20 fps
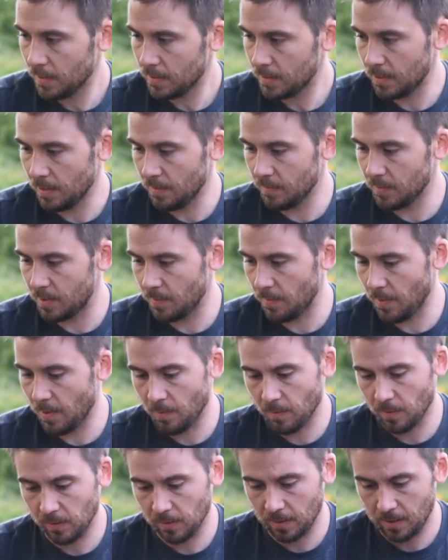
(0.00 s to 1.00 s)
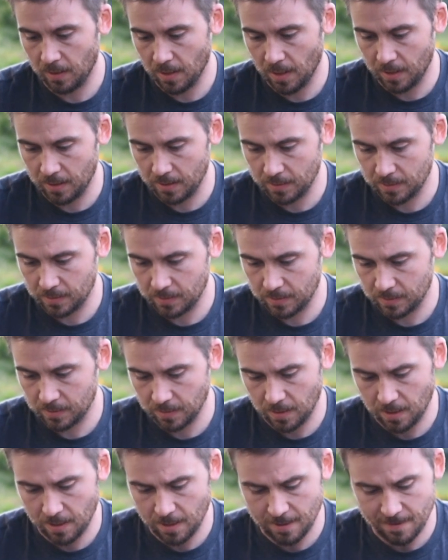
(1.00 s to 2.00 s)
seems to be really nice.
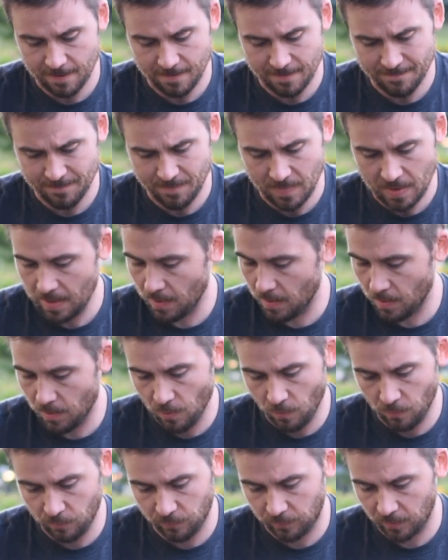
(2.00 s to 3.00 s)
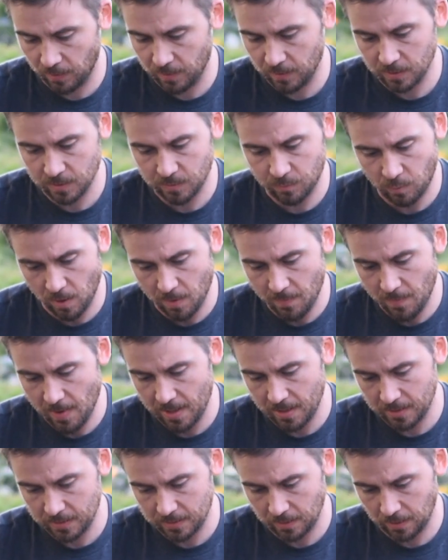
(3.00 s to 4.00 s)
No frills, pretty
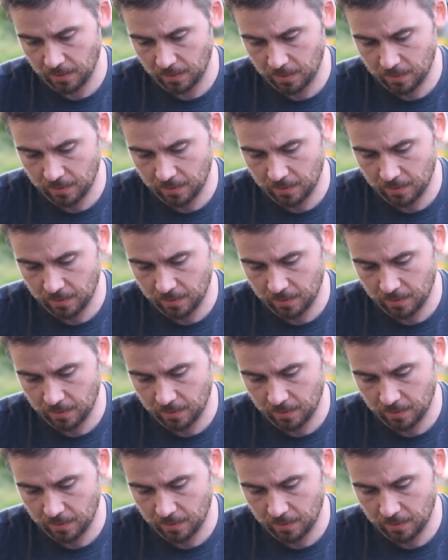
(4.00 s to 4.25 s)
basic.